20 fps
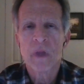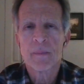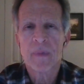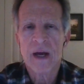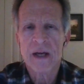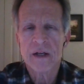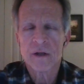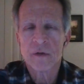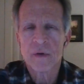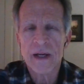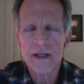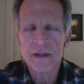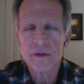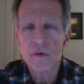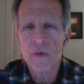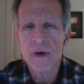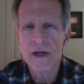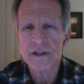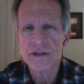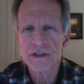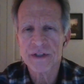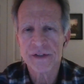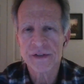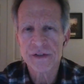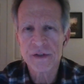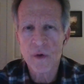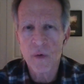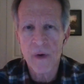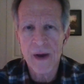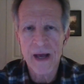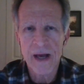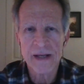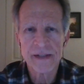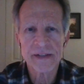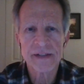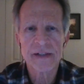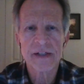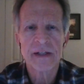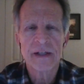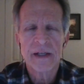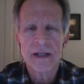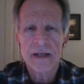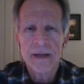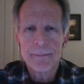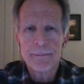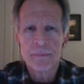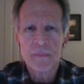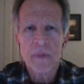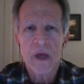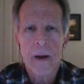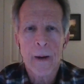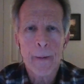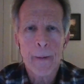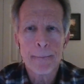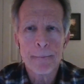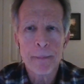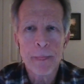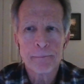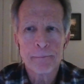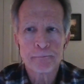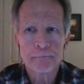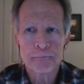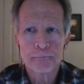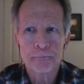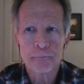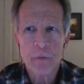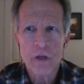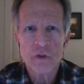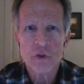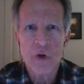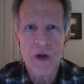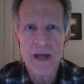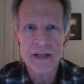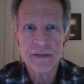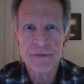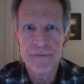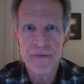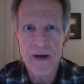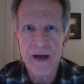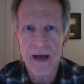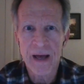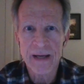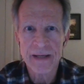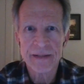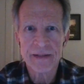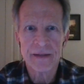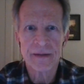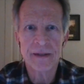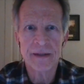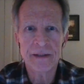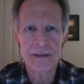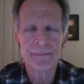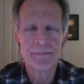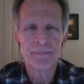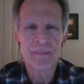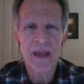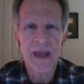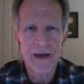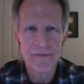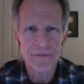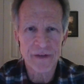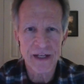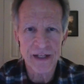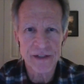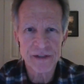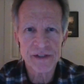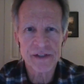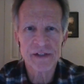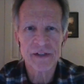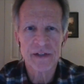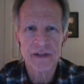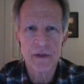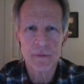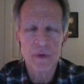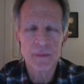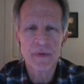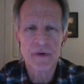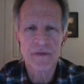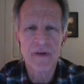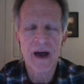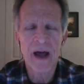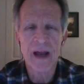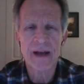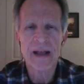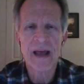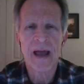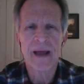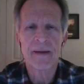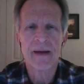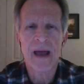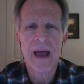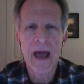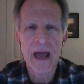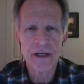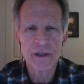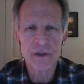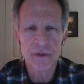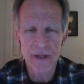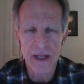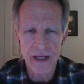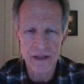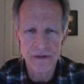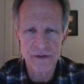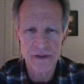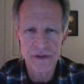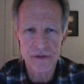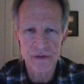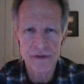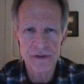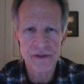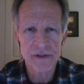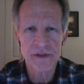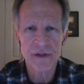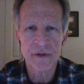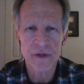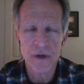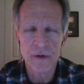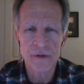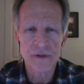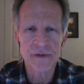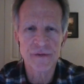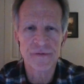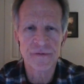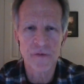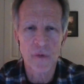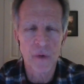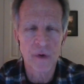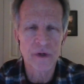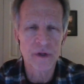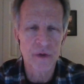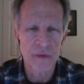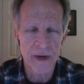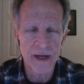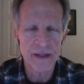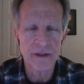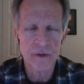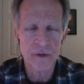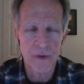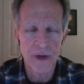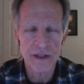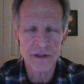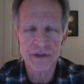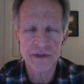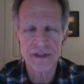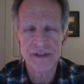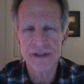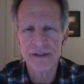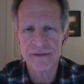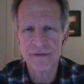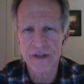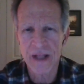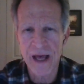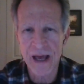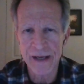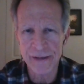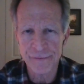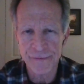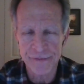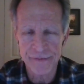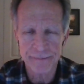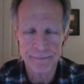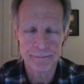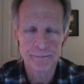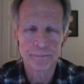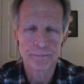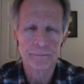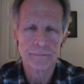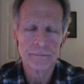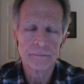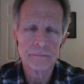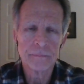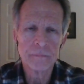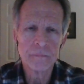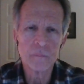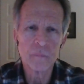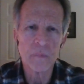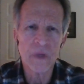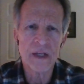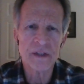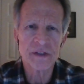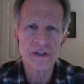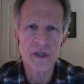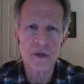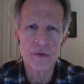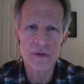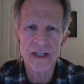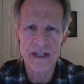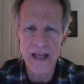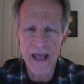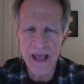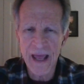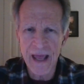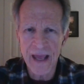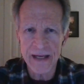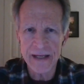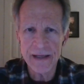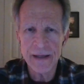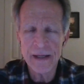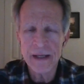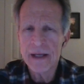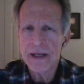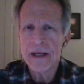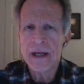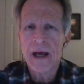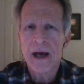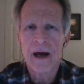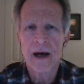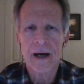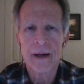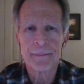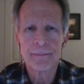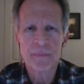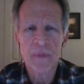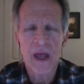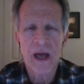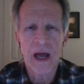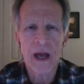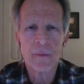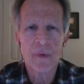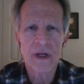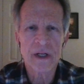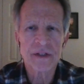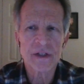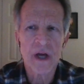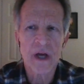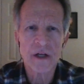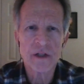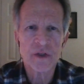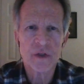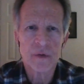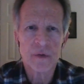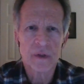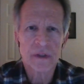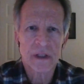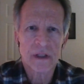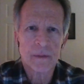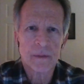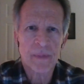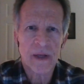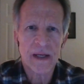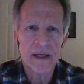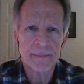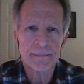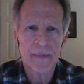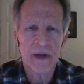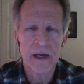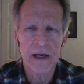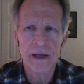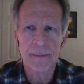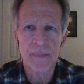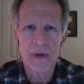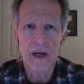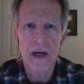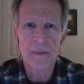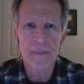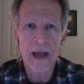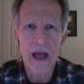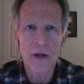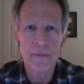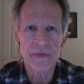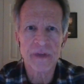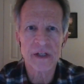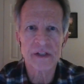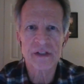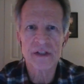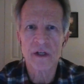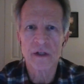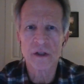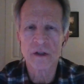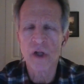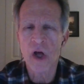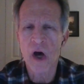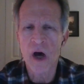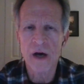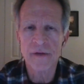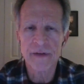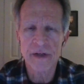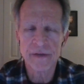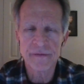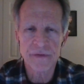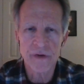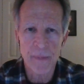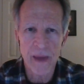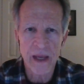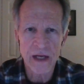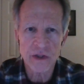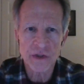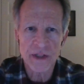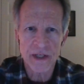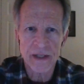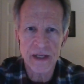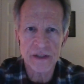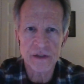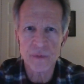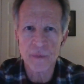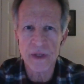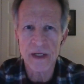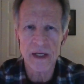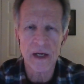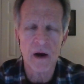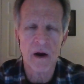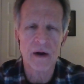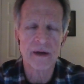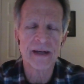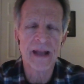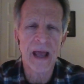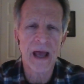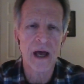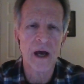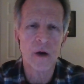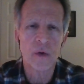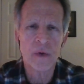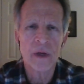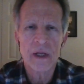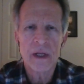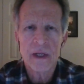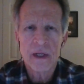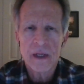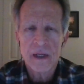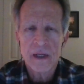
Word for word: my Great Questions Quest, um, trying to find evidence that would provide accurate answers to those four great questions of life. And so today, um, I want to talk to you a little bit um, about this law of information as we are now